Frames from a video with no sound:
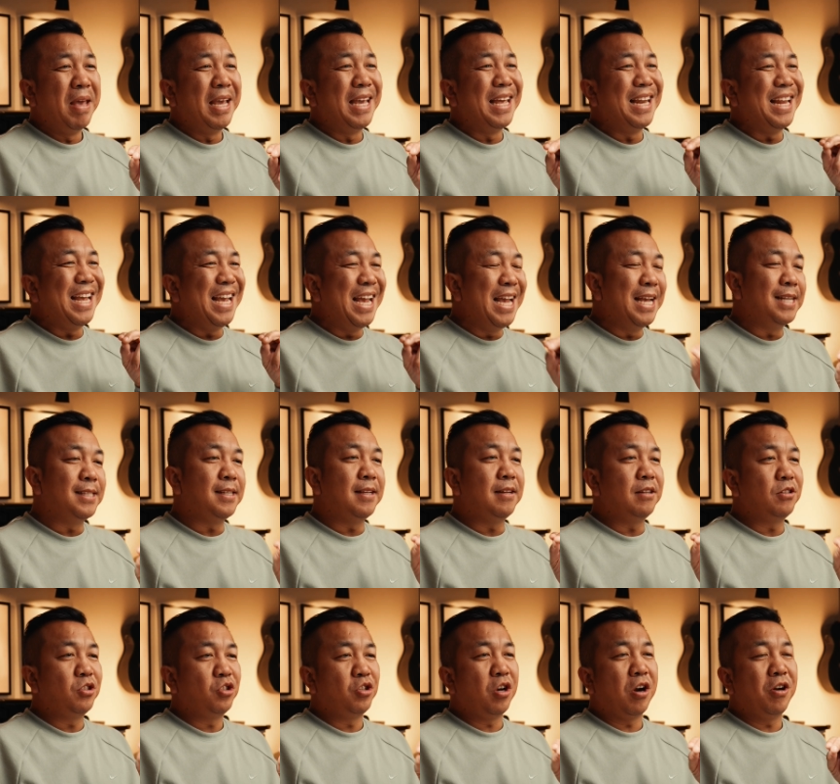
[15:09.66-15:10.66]
make it easy
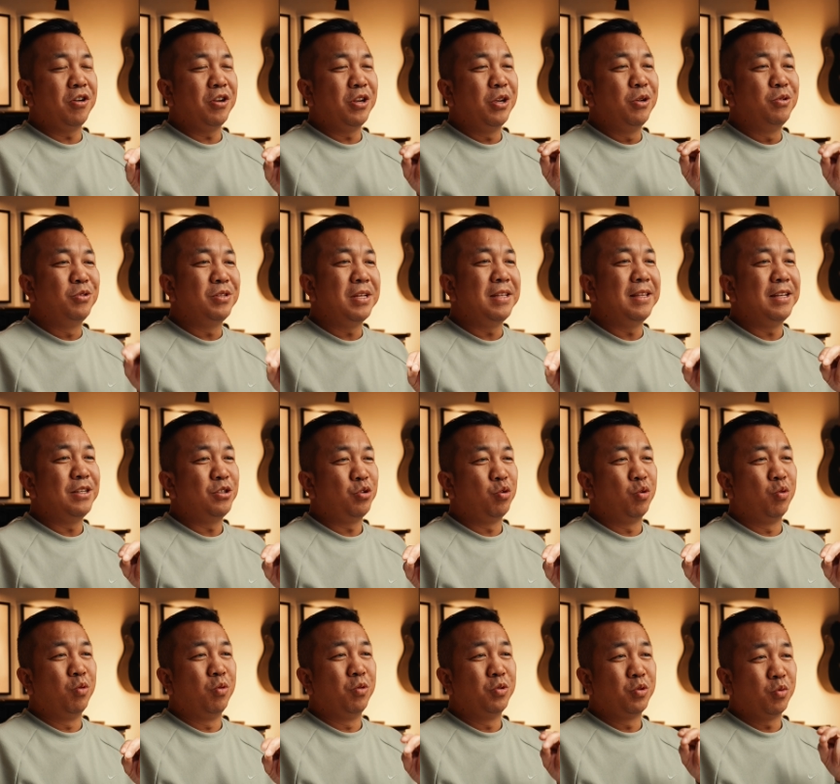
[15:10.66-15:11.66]
to start using these
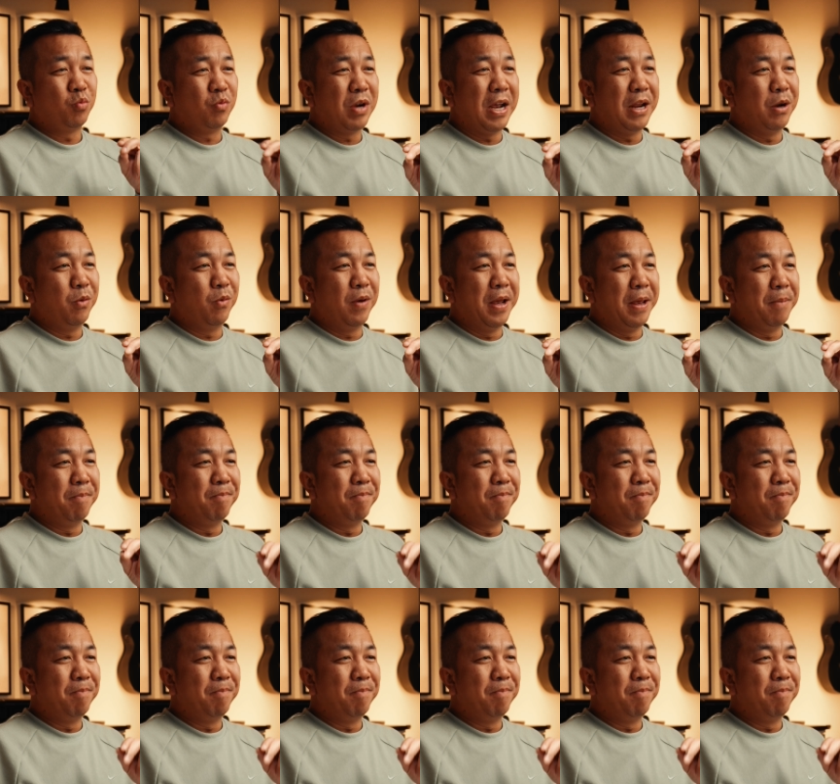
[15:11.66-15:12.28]
tools right away.